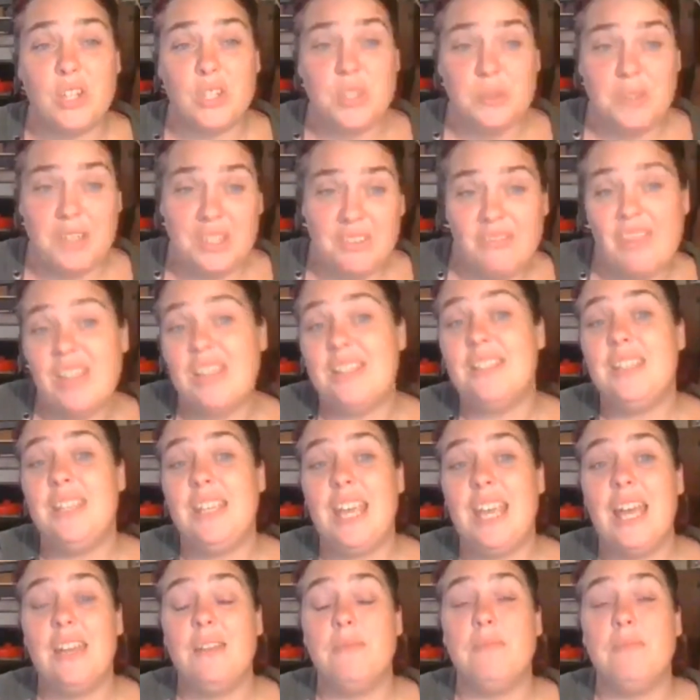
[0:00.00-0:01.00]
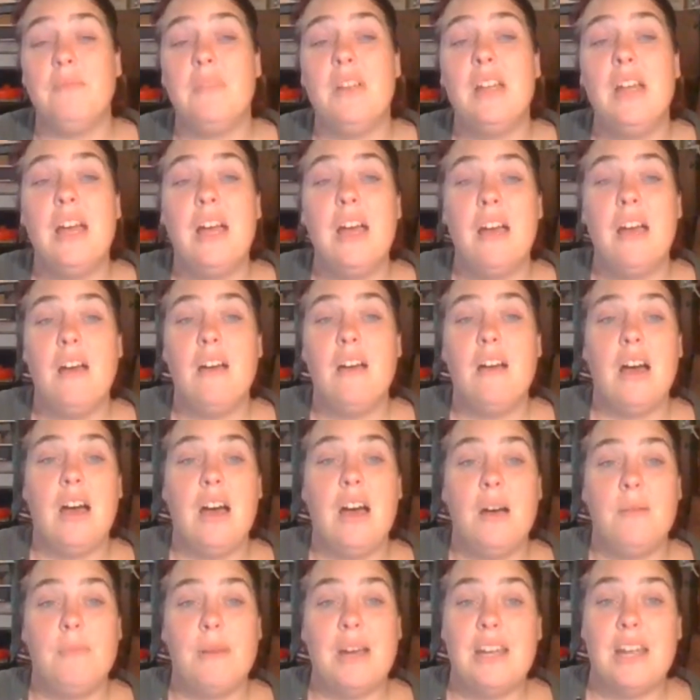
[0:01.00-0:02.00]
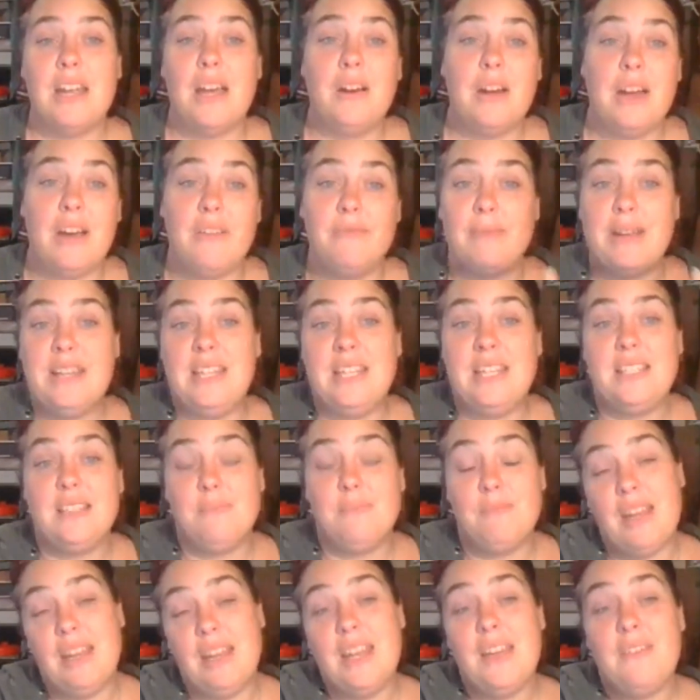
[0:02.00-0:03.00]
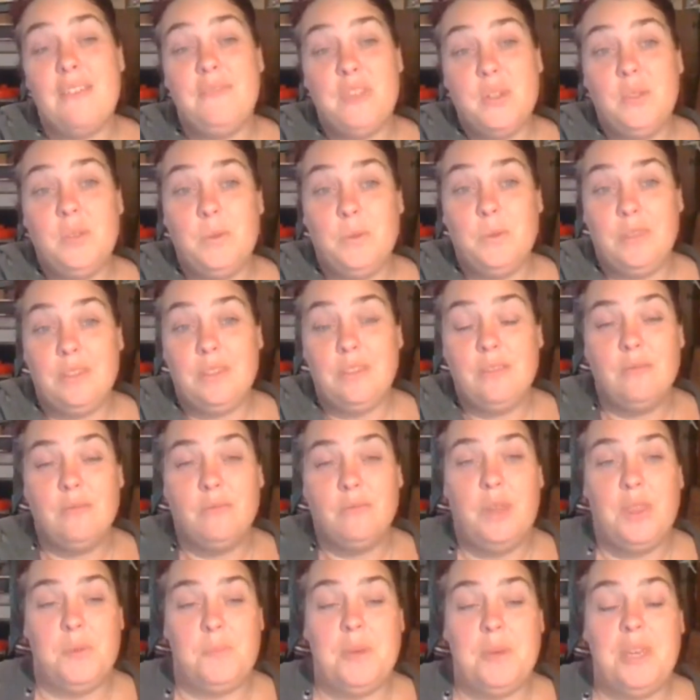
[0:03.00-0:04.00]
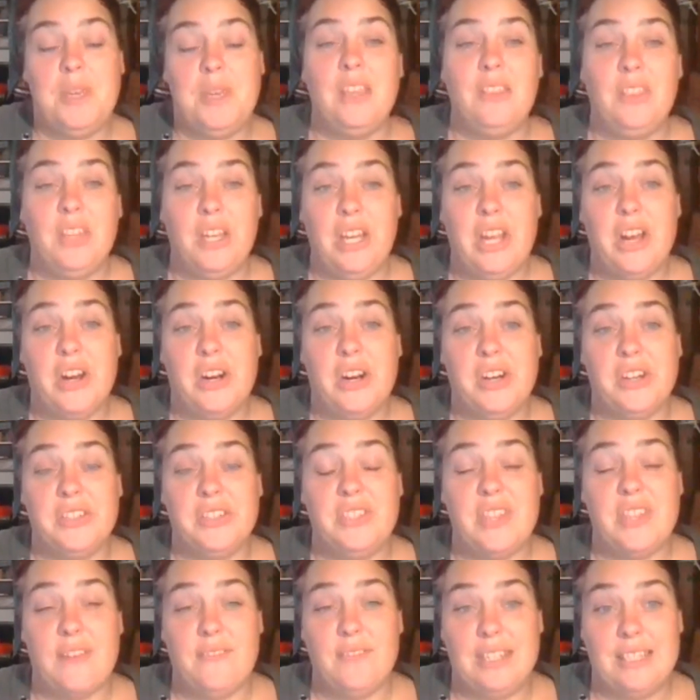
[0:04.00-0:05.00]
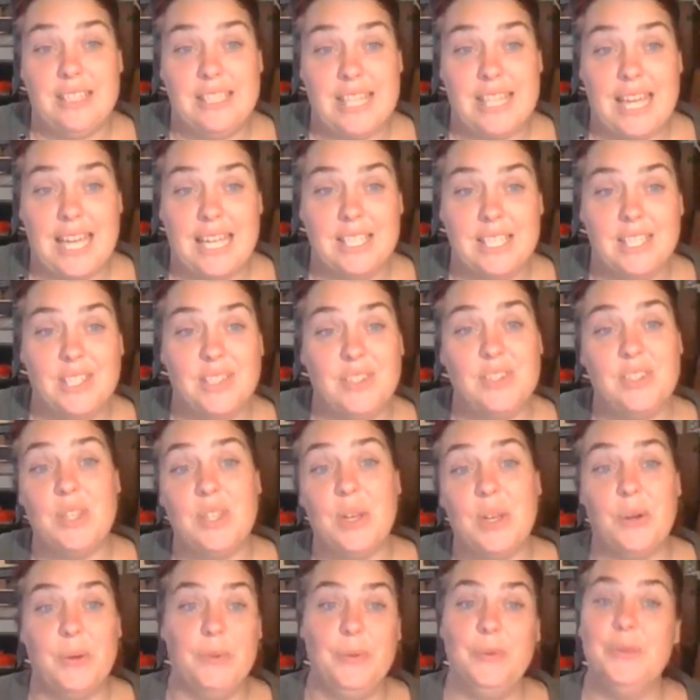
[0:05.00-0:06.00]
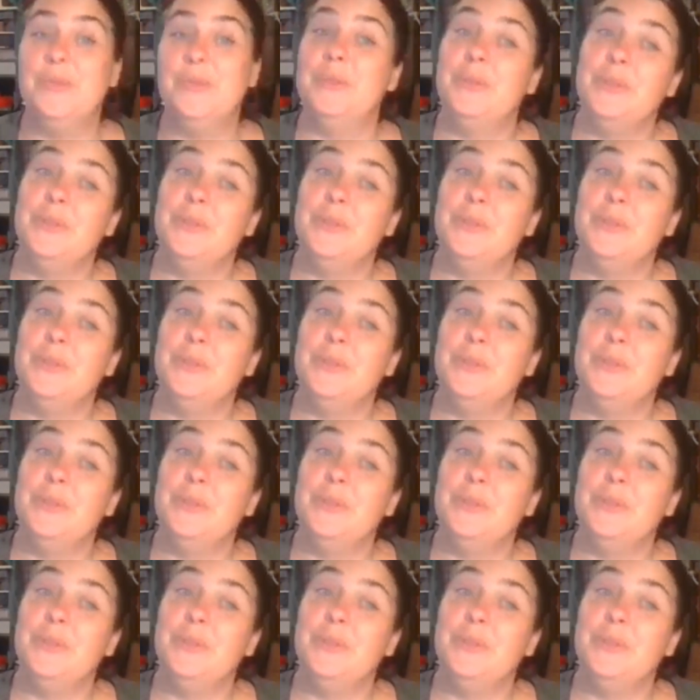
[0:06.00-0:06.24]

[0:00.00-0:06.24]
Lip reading: start doing events again, I now have my niece and my nephew with me, and they are 7 and 10. So